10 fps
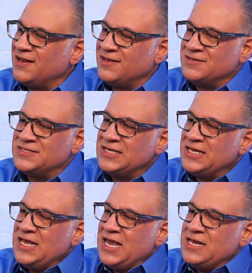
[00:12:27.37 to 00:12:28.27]
and
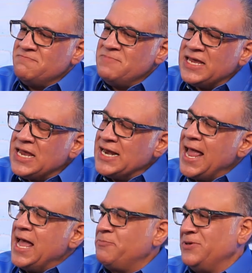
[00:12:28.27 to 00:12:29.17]
and making it
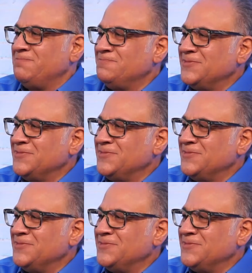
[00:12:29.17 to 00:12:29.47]
happen.